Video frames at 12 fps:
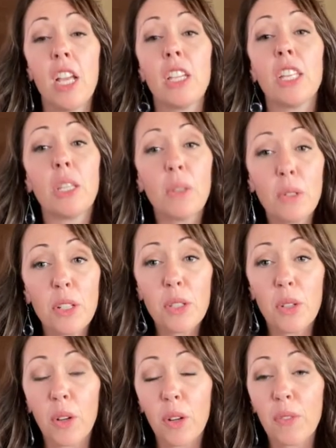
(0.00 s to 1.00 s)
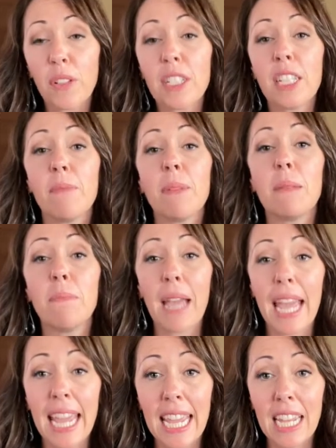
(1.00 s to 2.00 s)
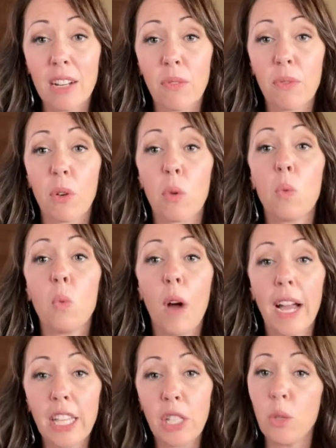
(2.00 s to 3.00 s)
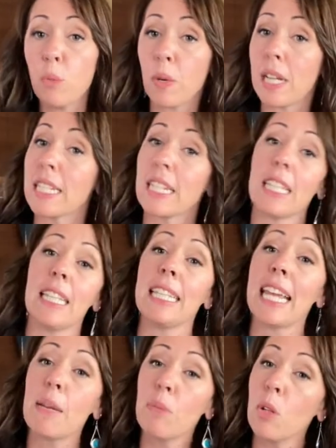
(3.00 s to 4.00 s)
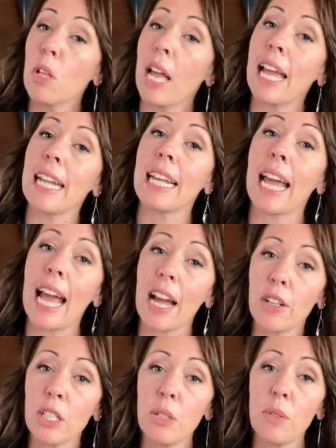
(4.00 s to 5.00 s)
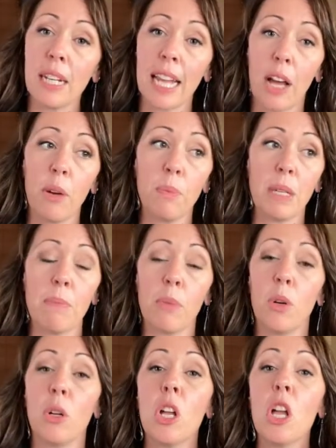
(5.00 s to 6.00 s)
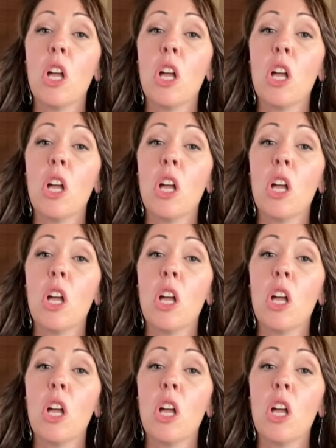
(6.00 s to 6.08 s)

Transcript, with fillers: You deserve to be paid for what you bring to the table and how you can help people.